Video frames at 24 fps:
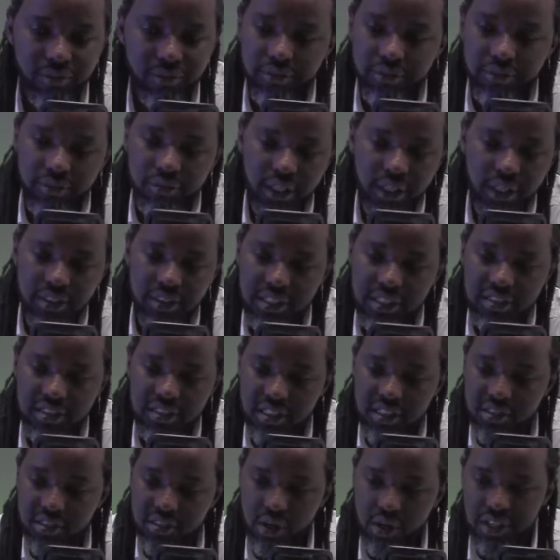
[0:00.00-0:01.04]
Just look
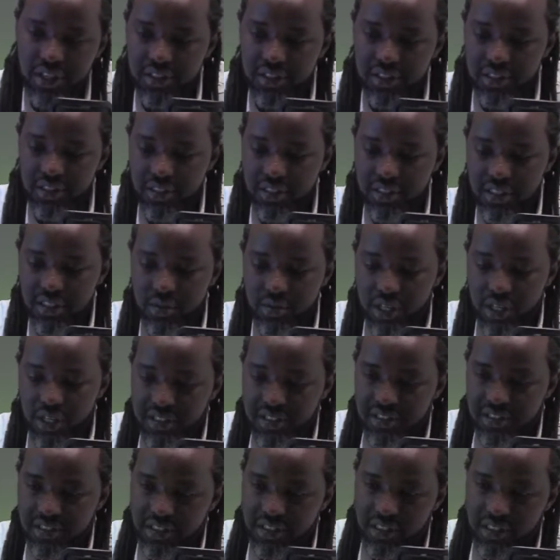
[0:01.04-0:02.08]
at this. Just look at this
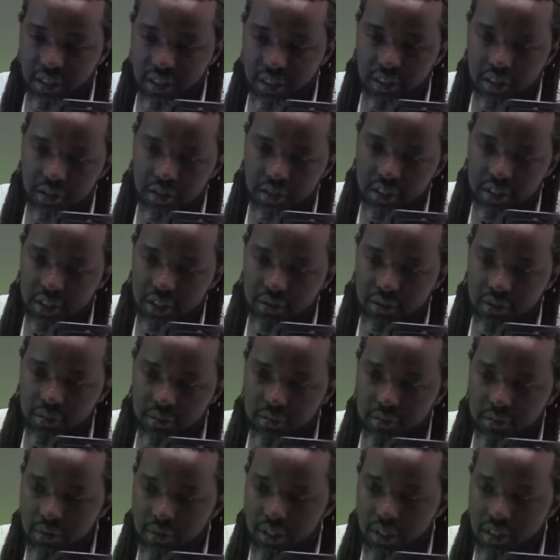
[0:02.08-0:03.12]
detail. Okay.
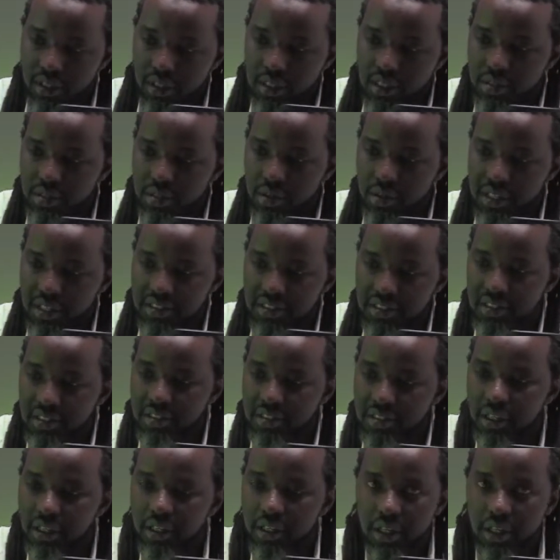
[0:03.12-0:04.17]
Just look at this detail.
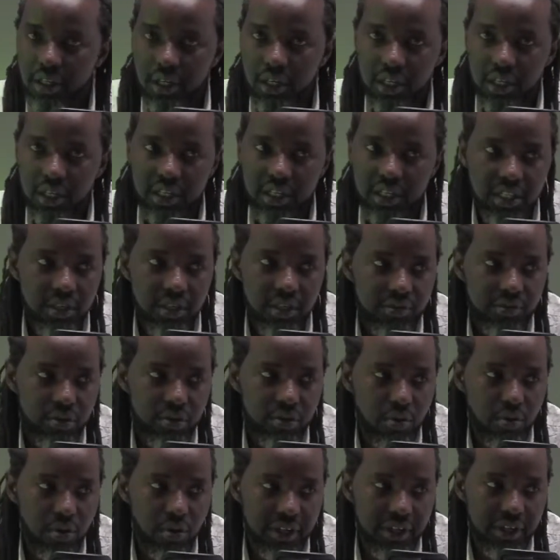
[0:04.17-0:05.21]
It gives you
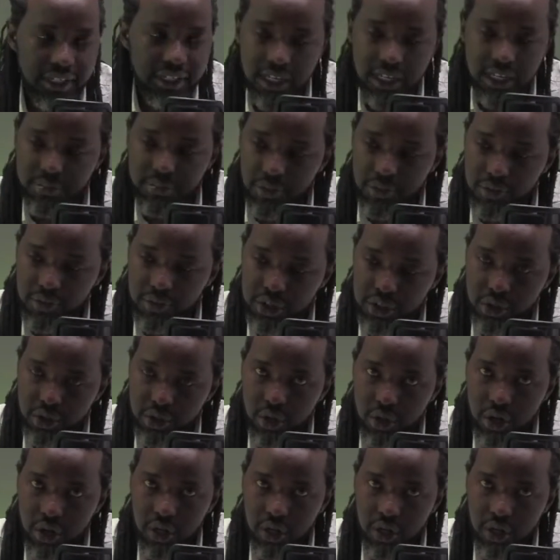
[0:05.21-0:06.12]
really professional